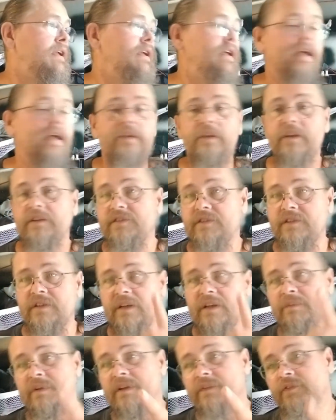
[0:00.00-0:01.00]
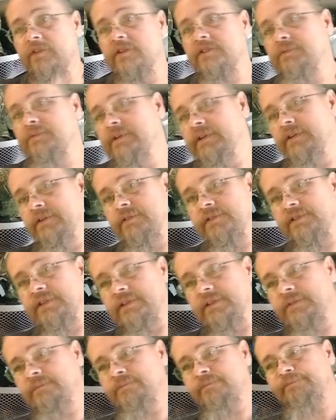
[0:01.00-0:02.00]
And this is going to be the first one that you
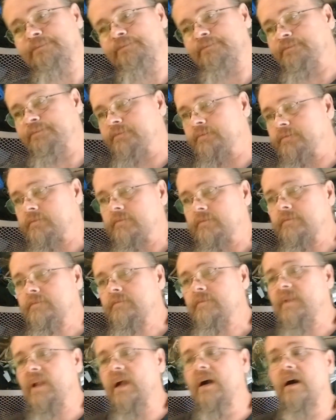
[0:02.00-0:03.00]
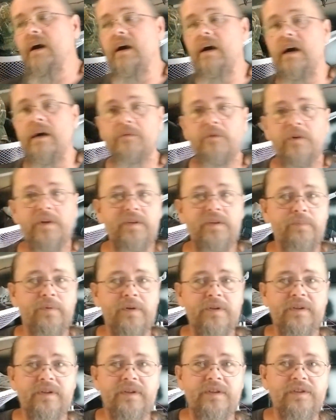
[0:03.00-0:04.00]
see. I'm going to
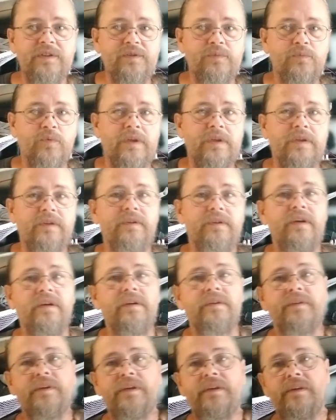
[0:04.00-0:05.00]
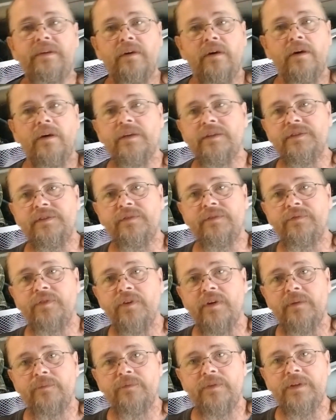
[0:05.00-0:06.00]
put this with the Augustin
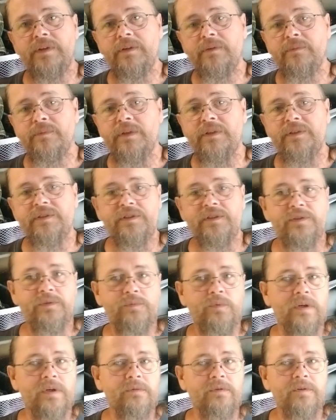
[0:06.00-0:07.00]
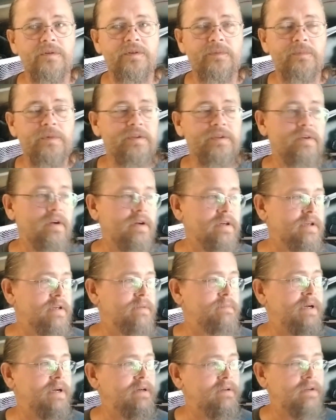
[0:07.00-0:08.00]
Farm video because this is what I'm going to be talking
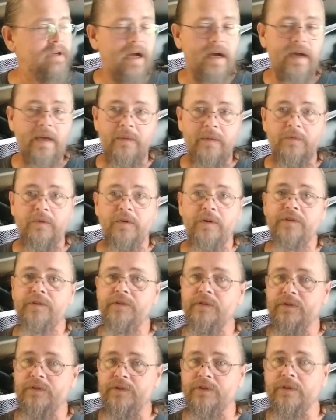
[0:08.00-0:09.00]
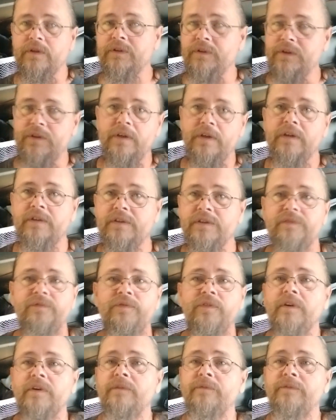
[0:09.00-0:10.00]
about. I am going to start the Augustin
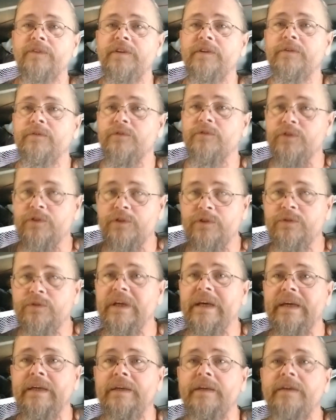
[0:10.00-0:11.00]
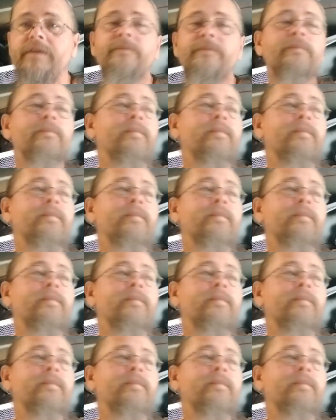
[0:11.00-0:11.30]
Farm videos today.